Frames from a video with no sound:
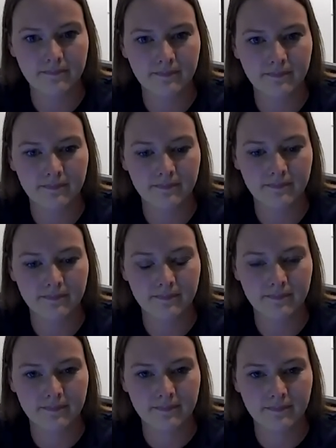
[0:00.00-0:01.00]

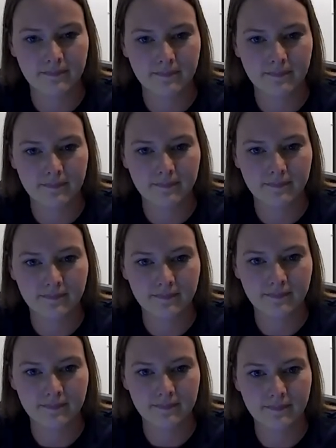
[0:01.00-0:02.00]

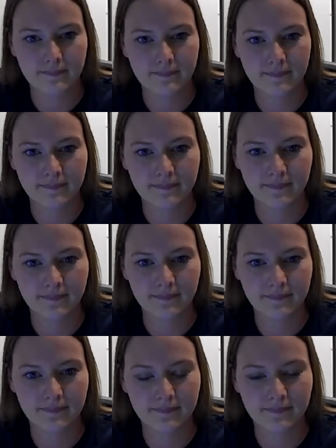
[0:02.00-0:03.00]

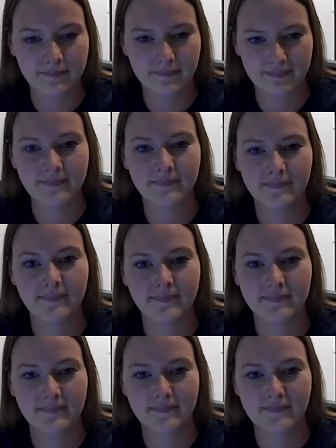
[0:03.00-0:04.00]

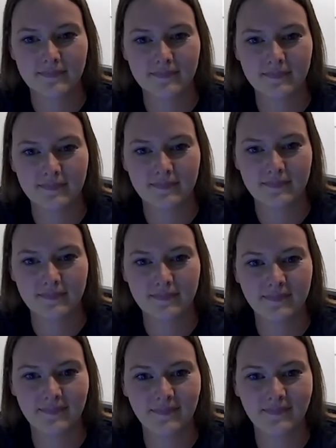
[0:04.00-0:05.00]

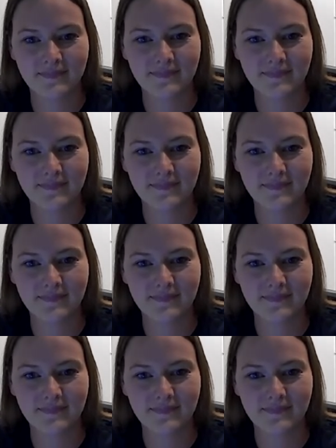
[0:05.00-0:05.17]
(silent)